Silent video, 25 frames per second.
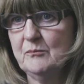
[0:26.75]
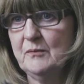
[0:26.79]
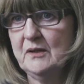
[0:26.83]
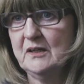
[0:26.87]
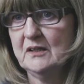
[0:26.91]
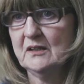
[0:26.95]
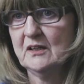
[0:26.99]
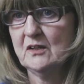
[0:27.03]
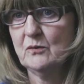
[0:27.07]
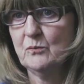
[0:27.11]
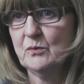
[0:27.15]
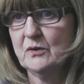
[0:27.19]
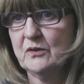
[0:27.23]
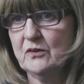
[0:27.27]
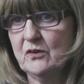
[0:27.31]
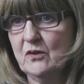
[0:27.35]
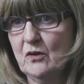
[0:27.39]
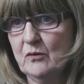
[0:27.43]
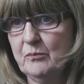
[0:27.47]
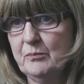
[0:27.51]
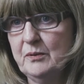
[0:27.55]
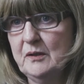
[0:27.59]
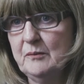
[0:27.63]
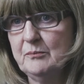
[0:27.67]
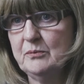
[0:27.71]
mainly with
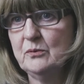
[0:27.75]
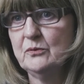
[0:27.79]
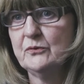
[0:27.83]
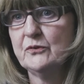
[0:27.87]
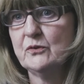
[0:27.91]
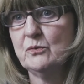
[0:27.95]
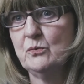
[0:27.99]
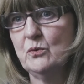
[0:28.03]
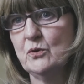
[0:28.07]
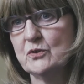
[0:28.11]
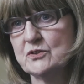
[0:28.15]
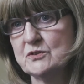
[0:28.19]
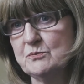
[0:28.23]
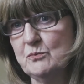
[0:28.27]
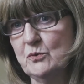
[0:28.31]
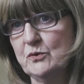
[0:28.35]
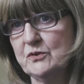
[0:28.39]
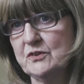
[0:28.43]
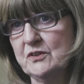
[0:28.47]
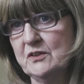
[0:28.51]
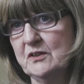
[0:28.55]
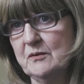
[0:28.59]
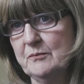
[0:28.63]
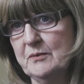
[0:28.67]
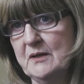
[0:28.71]
young people towards
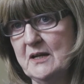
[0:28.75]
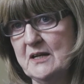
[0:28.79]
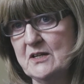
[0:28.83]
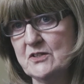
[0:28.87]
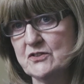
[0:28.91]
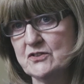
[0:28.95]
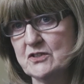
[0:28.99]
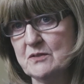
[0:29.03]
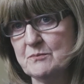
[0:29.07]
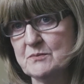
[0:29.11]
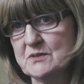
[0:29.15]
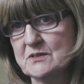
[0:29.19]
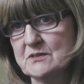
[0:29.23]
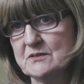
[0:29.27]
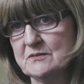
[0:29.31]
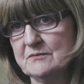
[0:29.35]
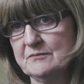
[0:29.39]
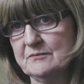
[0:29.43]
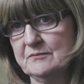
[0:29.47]
modern apprenticeships.